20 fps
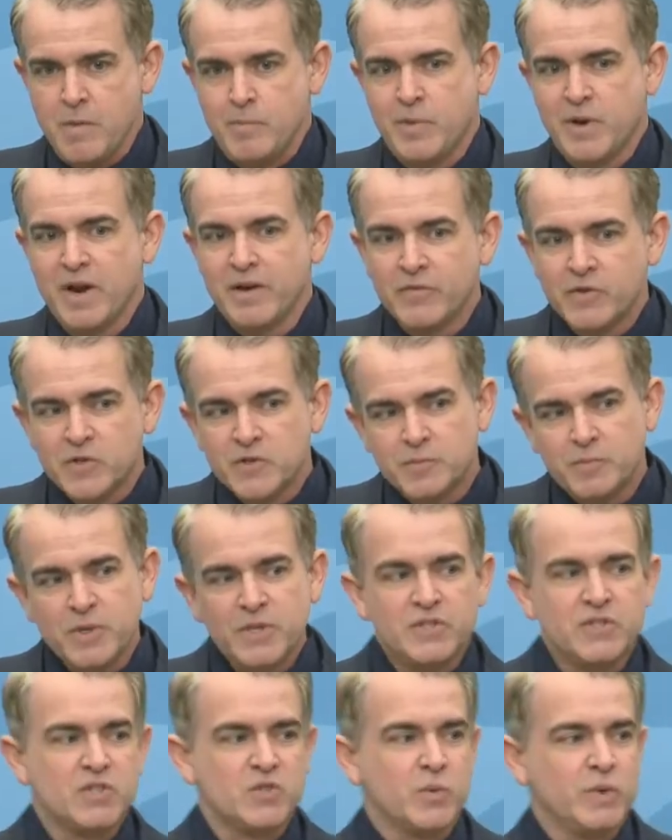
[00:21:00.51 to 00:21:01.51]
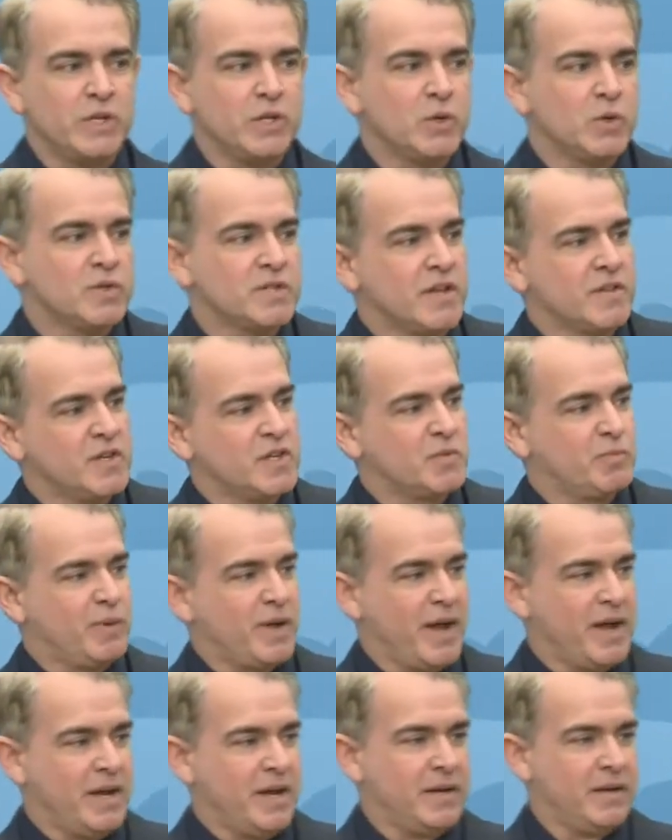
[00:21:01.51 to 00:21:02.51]
But every species we lose on this
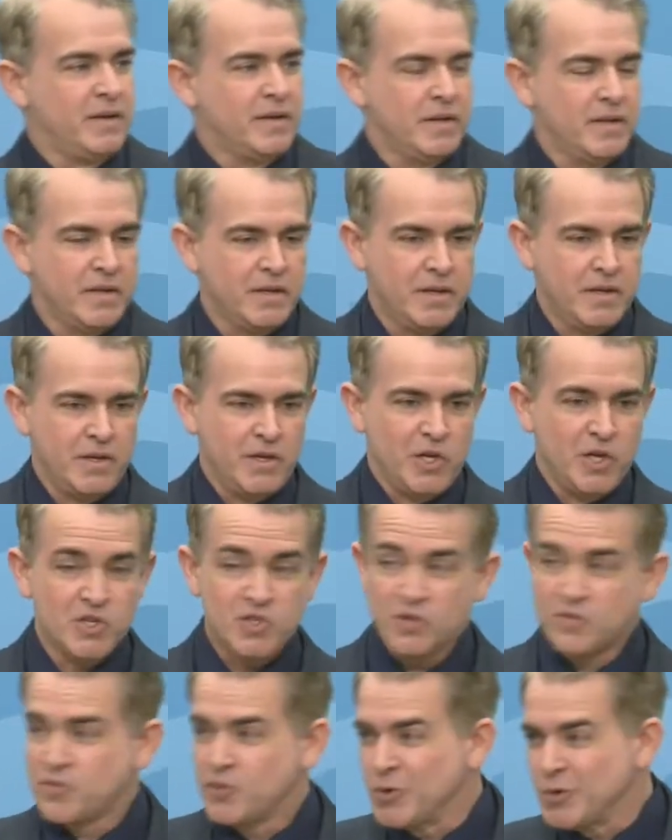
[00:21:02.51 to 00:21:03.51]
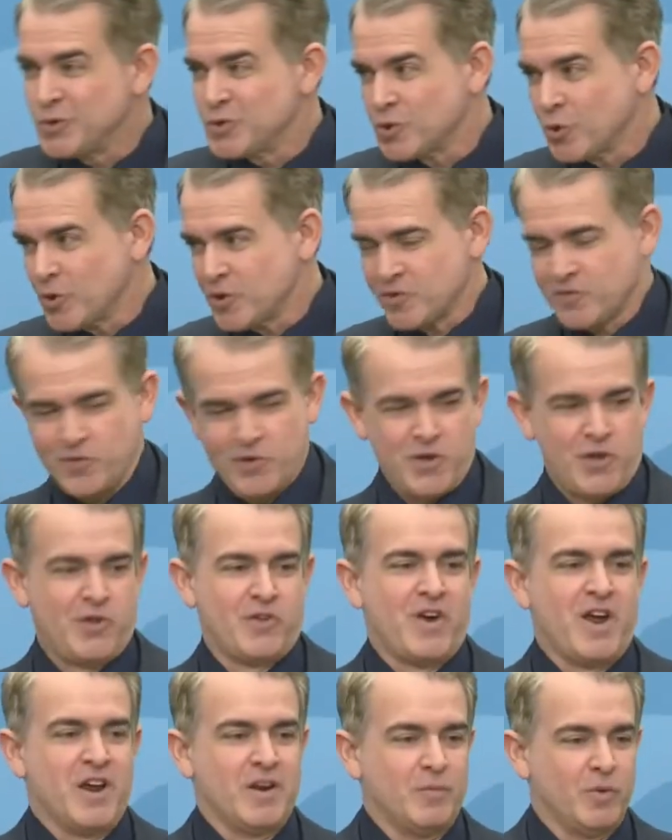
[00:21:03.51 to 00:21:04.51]
planet is a food source for
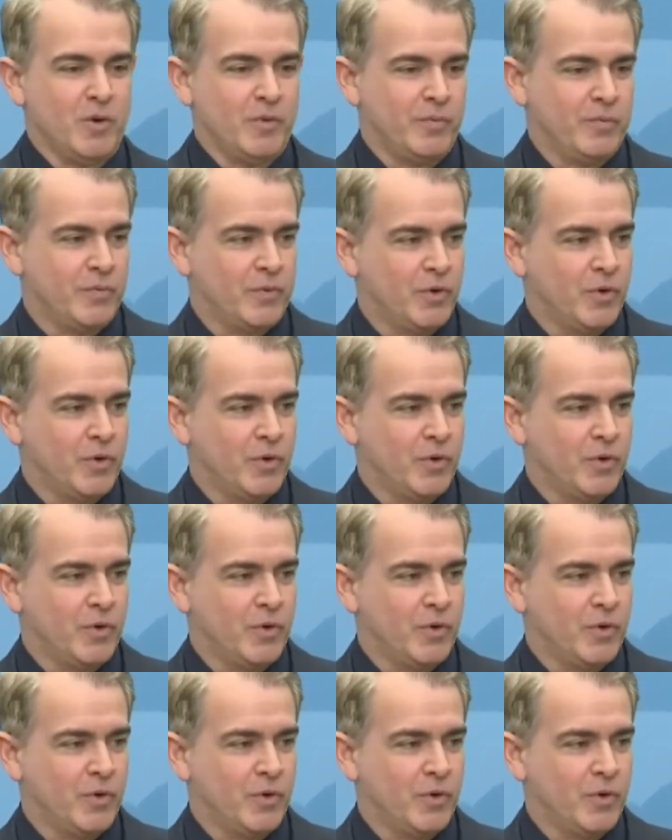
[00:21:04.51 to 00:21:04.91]
another animal